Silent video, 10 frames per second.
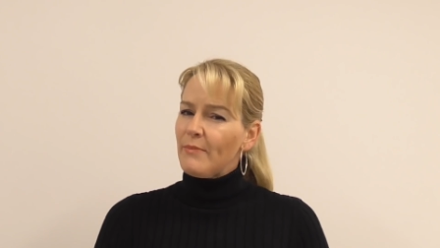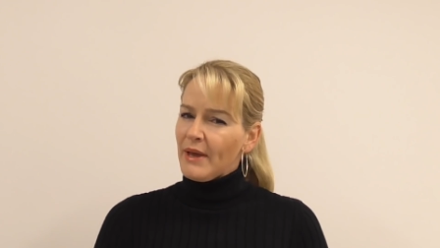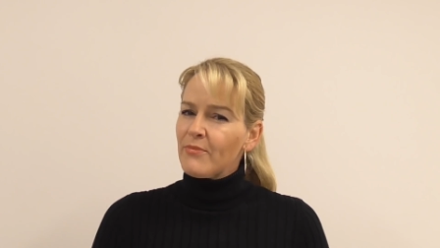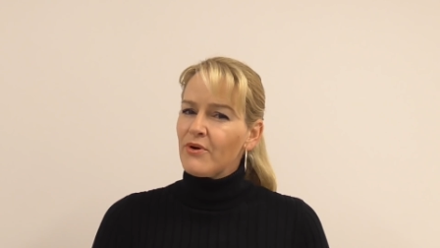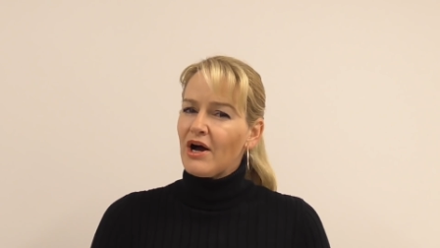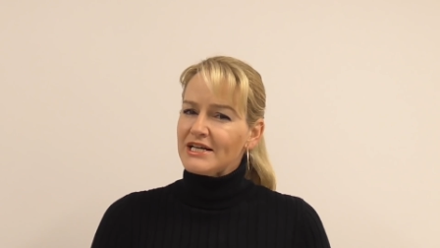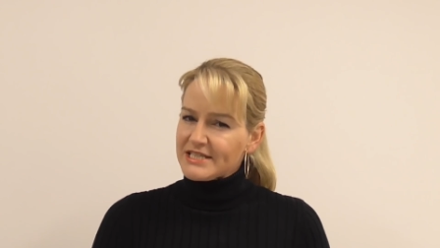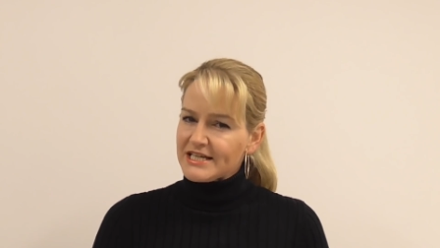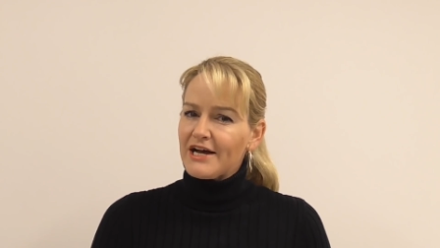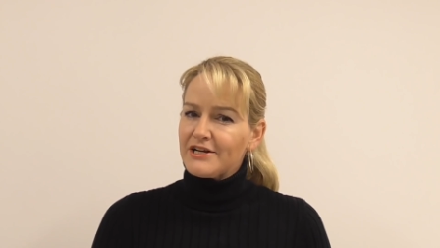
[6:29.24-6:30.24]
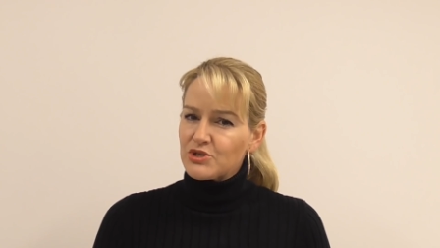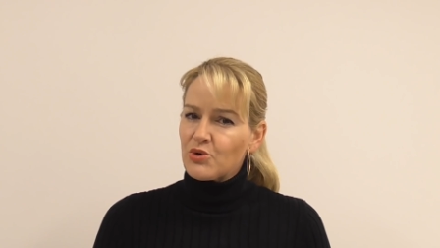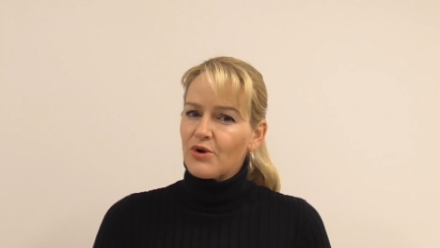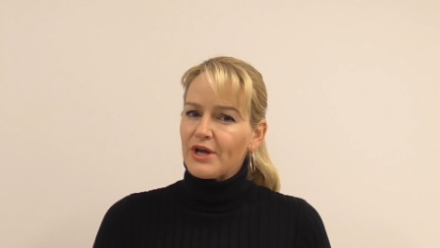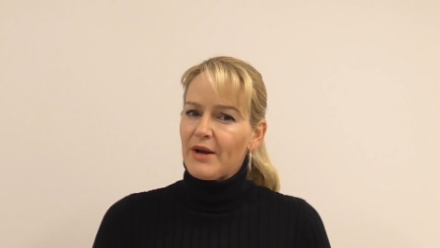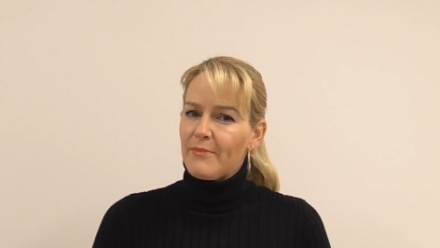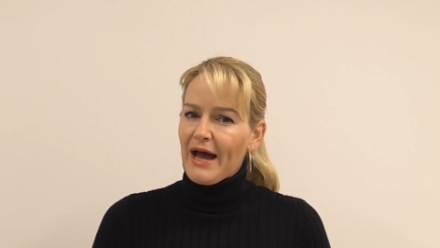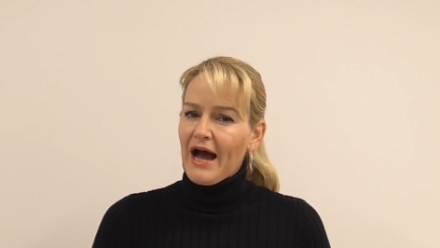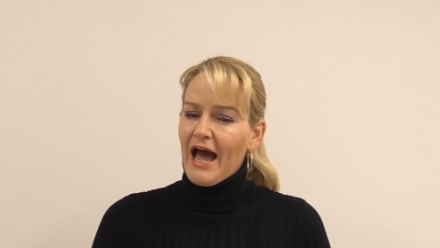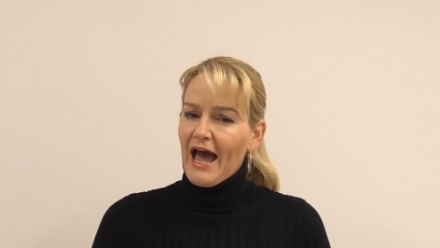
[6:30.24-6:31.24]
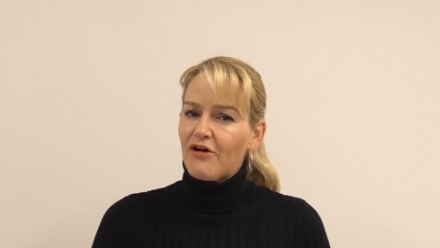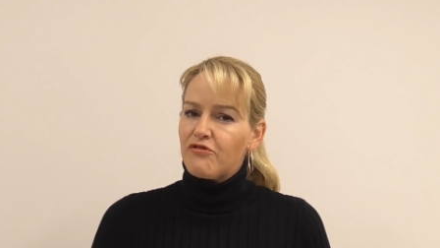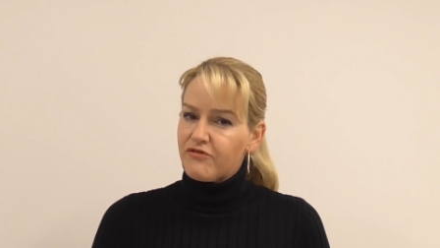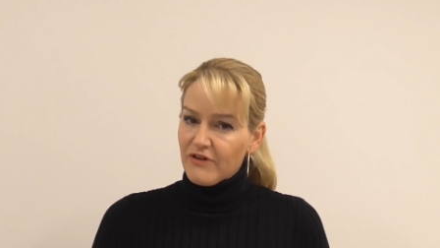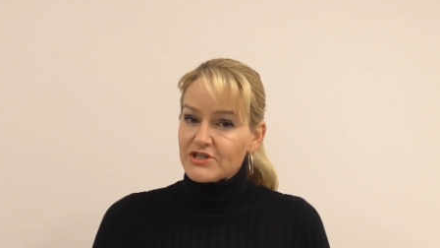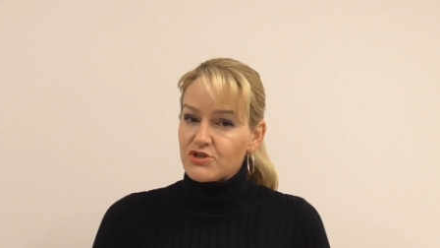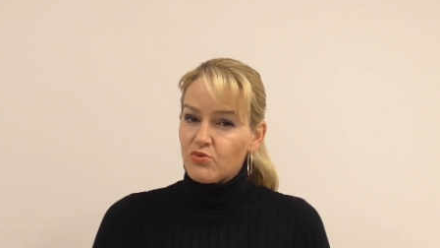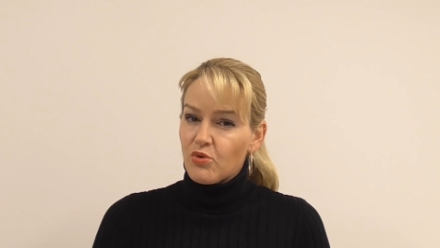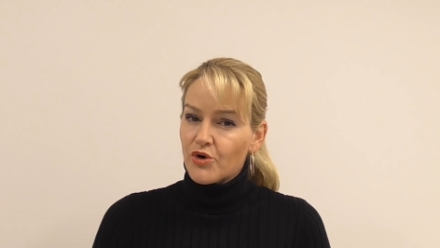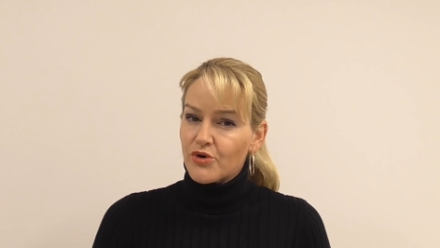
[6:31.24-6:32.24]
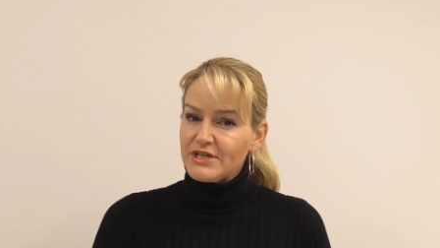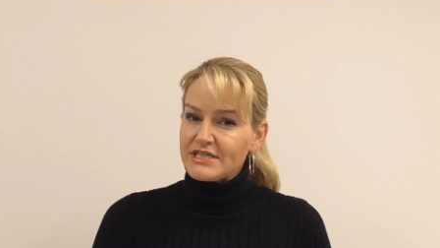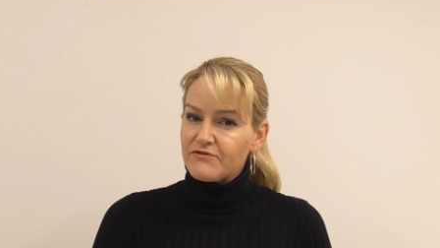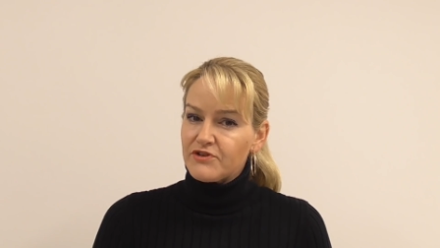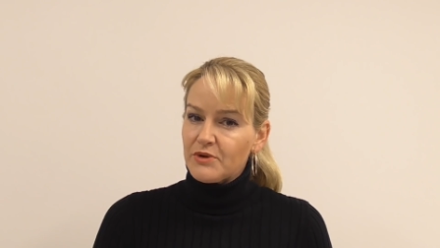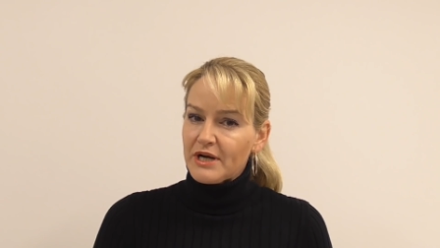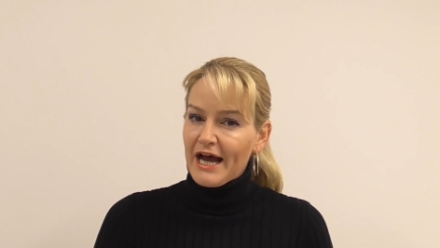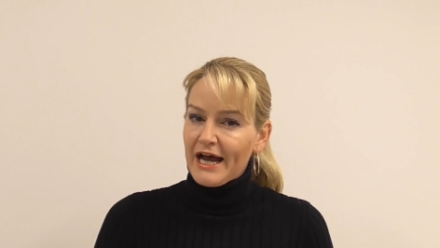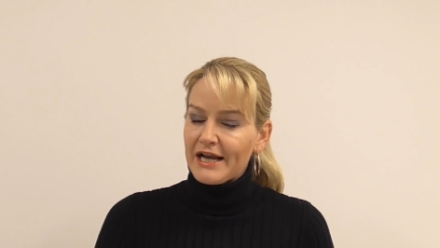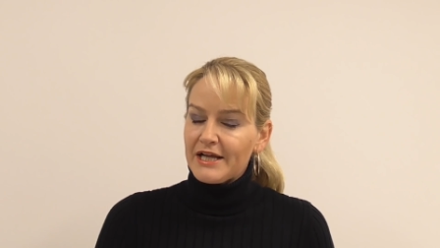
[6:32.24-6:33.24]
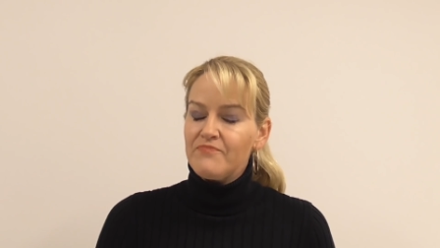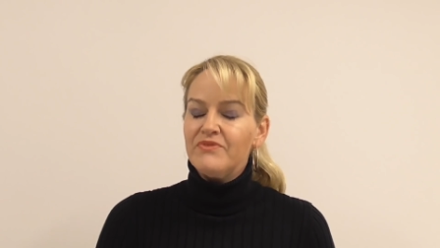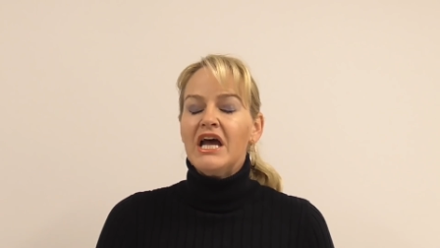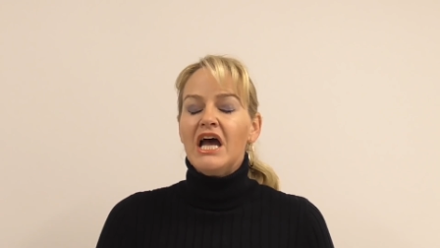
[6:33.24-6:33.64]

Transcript: Remember, I started talking about how fatal water is if you inhale it?